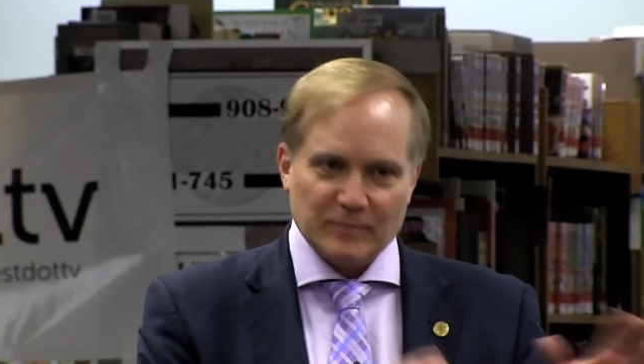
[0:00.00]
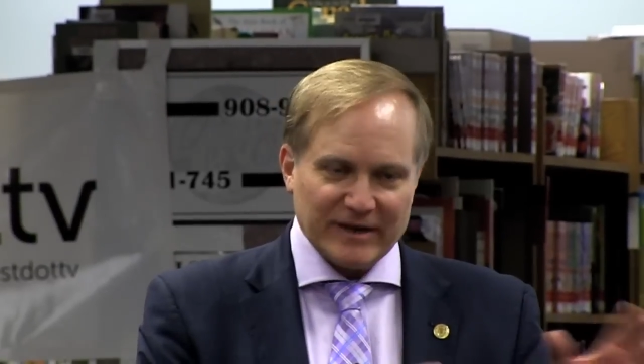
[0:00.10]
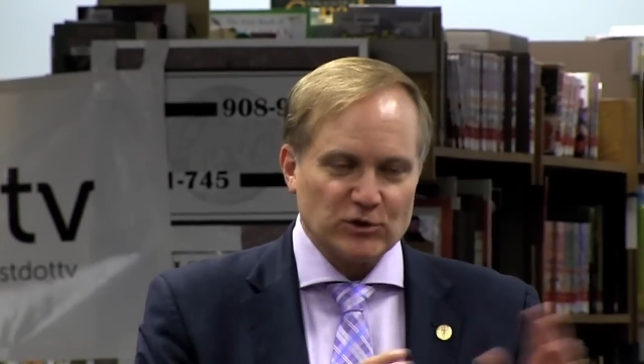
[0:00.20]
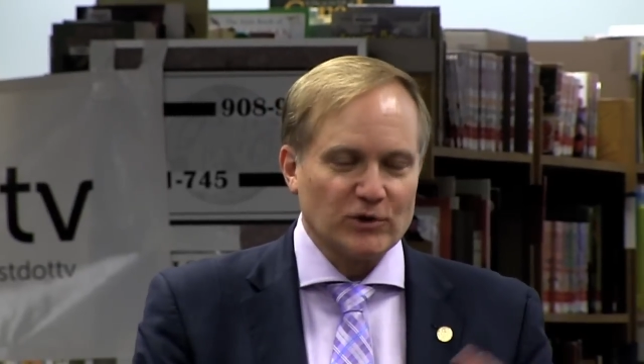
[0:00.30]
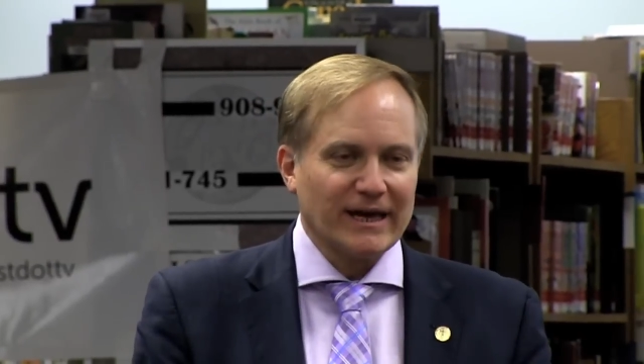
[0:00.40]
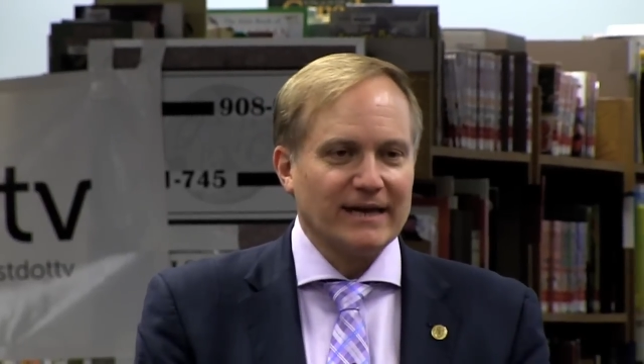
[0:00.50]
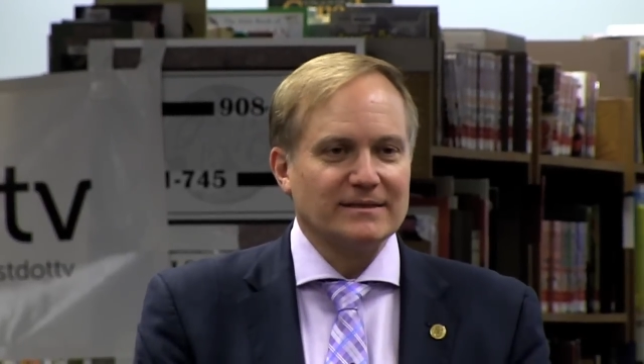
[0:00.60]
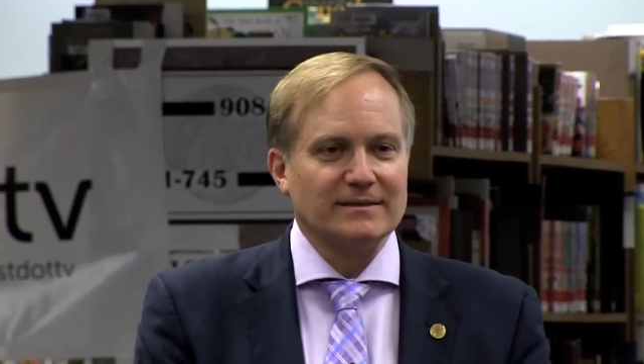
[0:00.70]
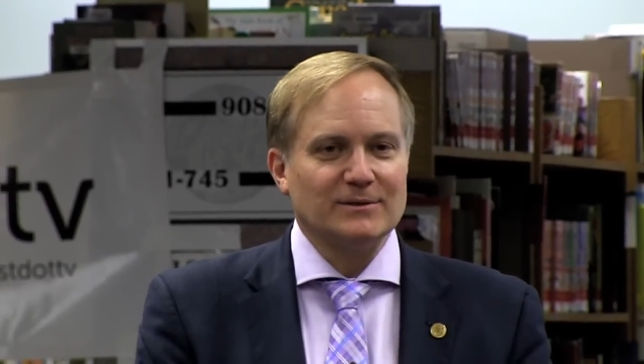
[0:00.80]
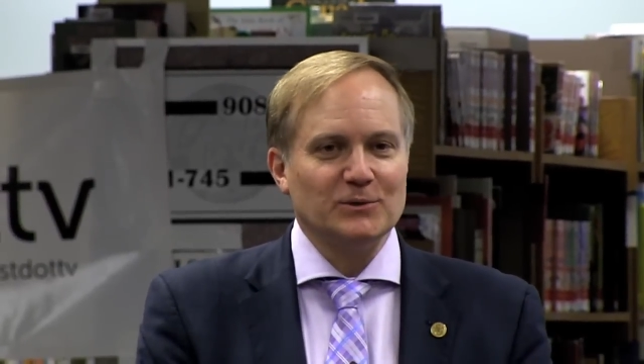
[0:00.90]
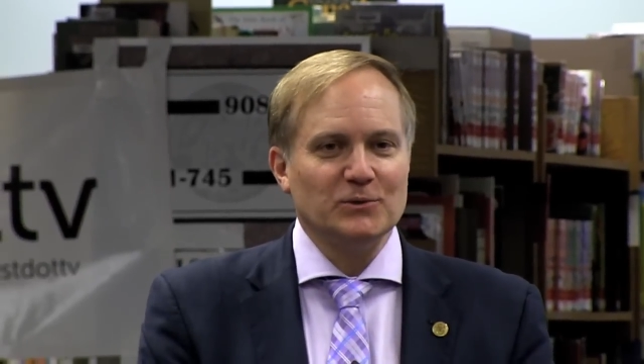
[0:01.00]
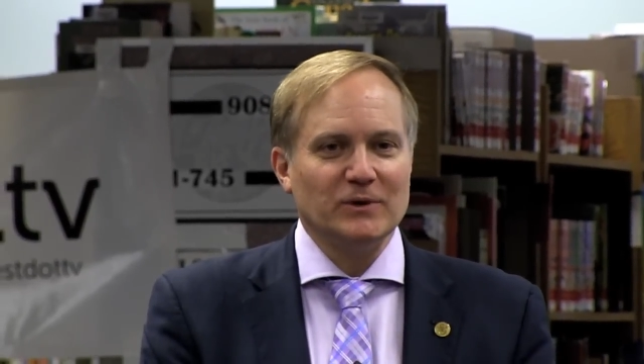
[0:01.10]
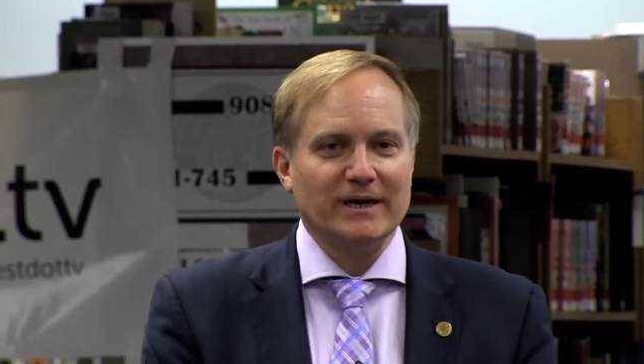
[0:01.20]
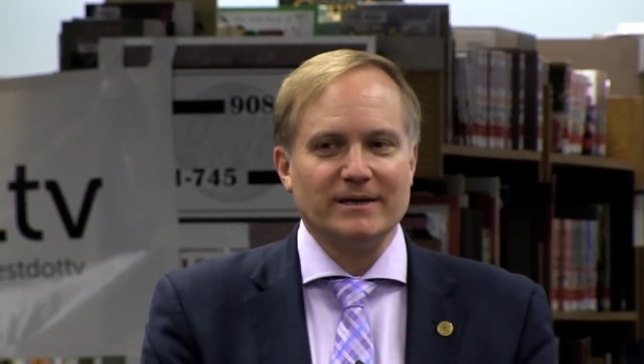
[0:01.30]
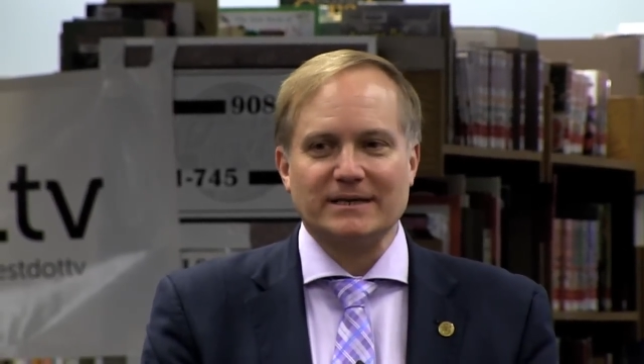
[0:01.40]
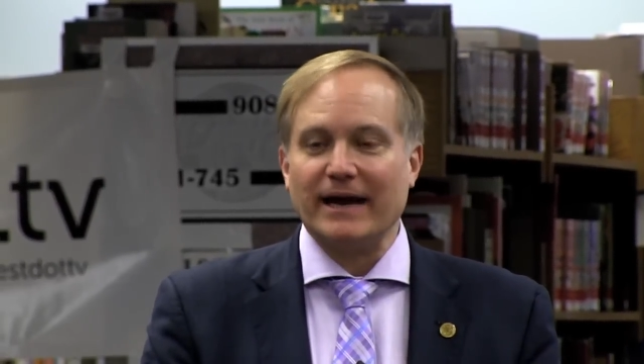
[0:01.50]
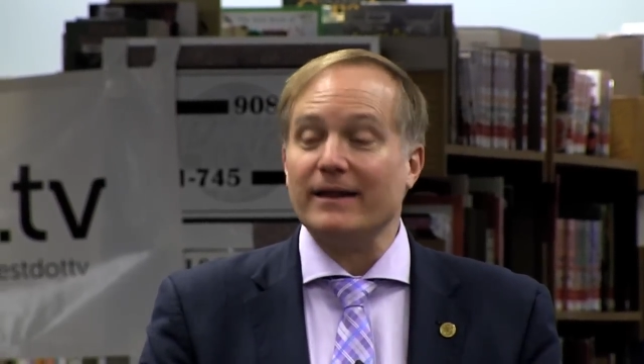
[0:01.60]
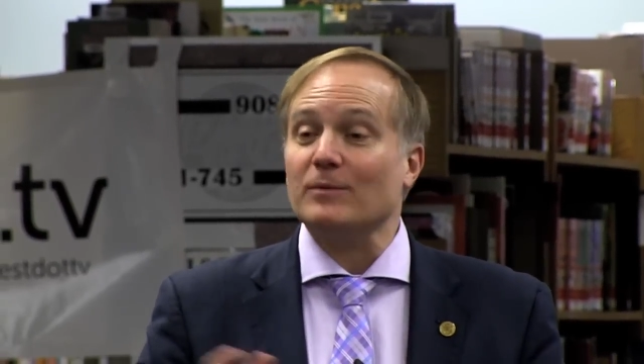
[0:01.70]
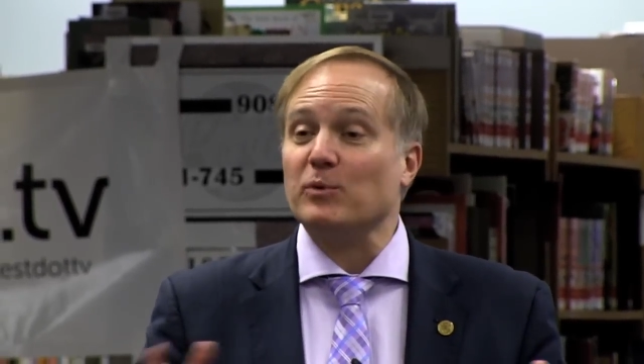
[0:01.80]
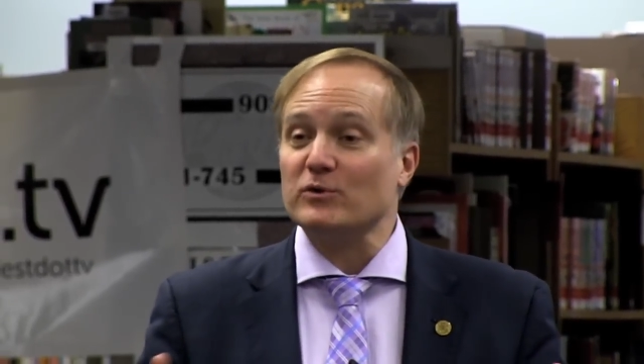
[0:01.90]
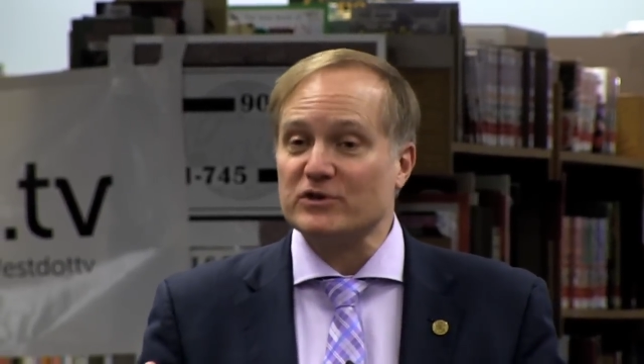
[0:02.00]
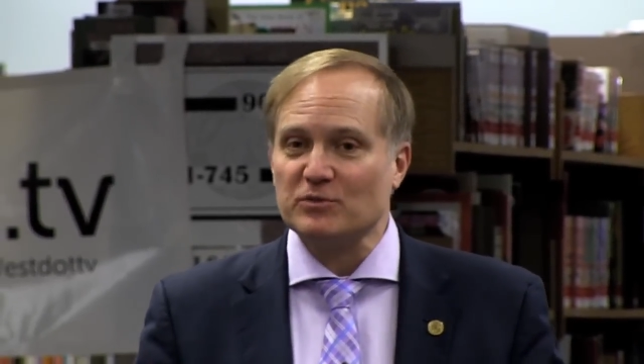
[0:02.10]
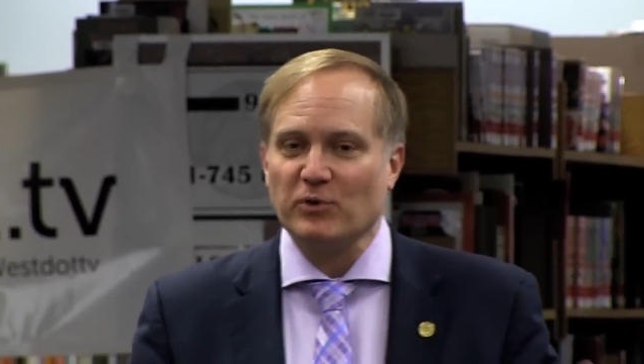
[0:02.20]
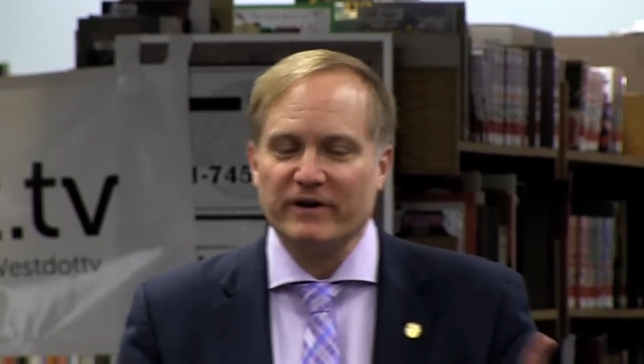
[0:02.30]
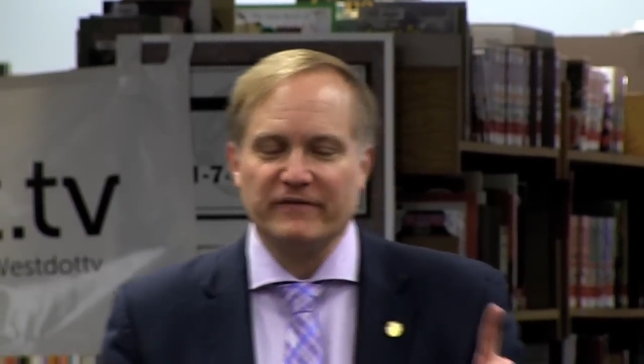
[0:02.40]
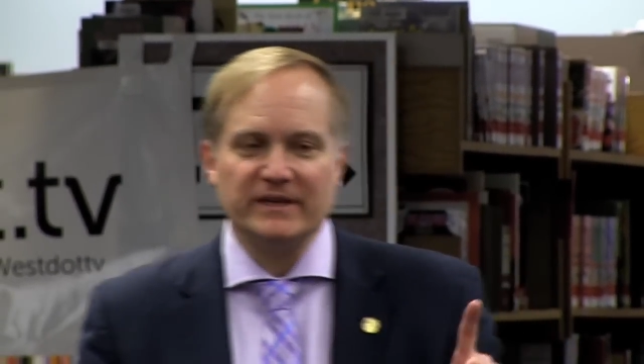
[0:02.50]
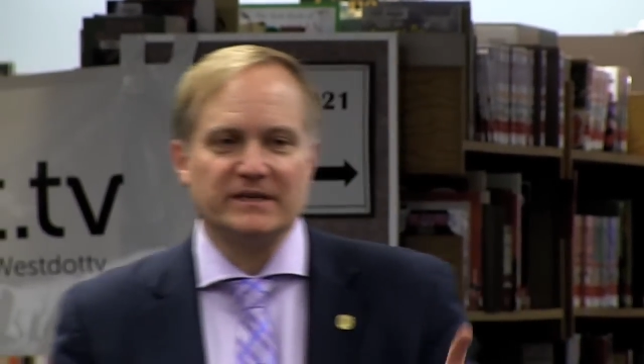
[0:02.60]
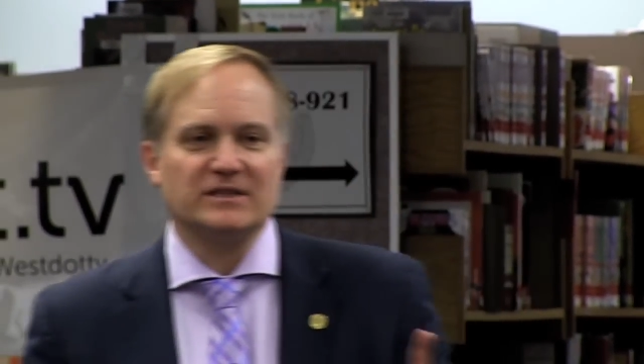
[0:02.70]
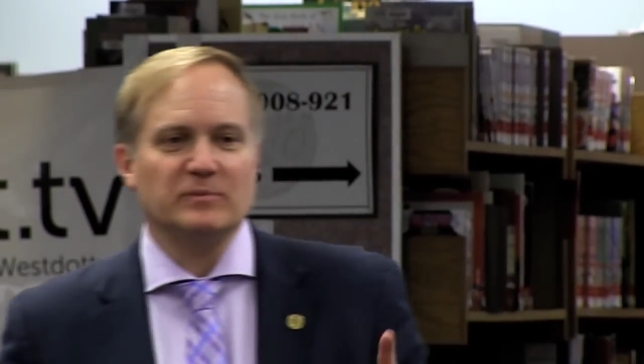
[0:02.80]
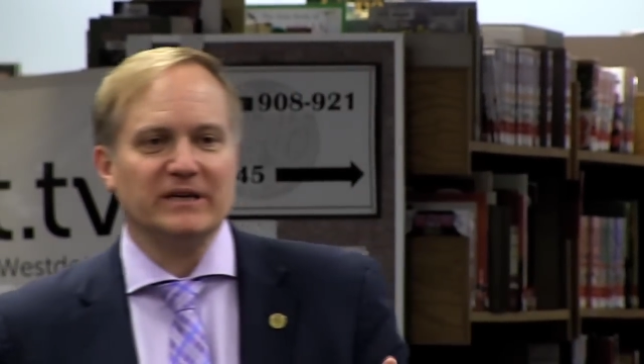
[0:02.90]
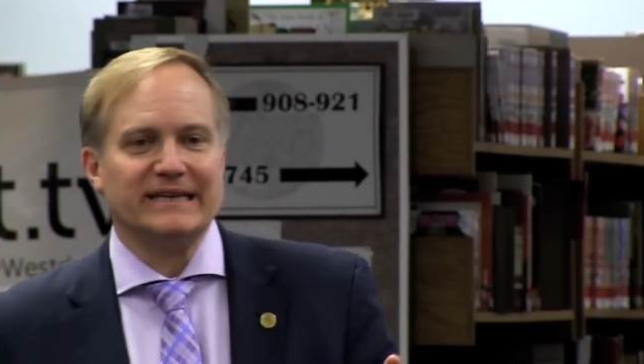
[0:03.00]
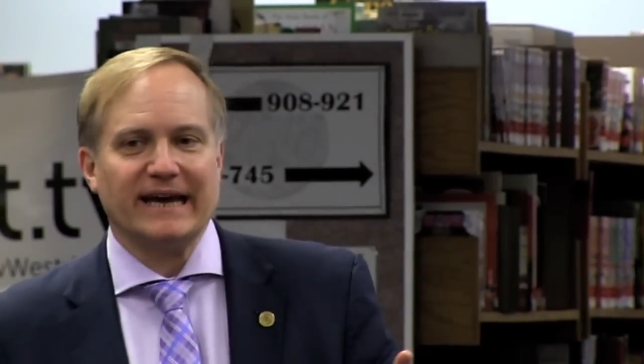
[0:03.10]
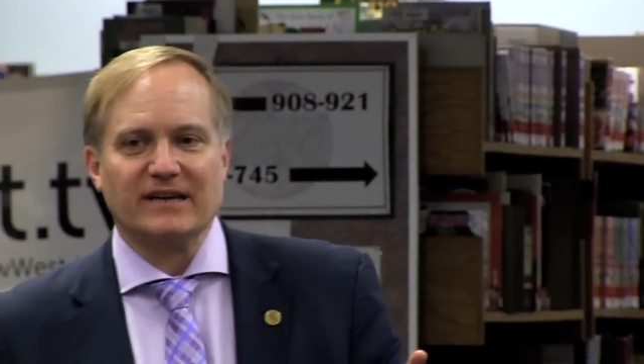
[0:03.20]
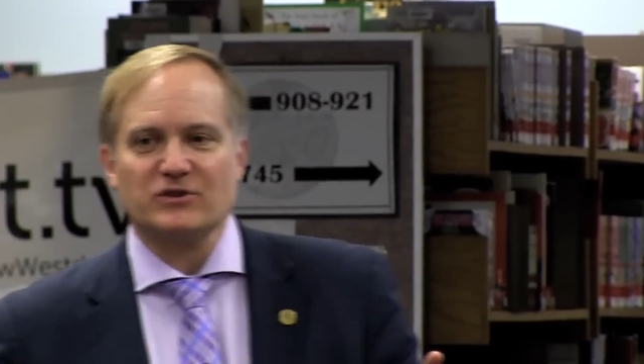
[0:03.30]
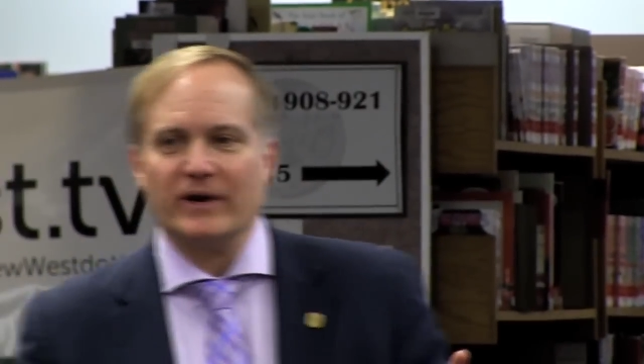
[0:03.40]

special guest who is kind of the poster boy for the disability tax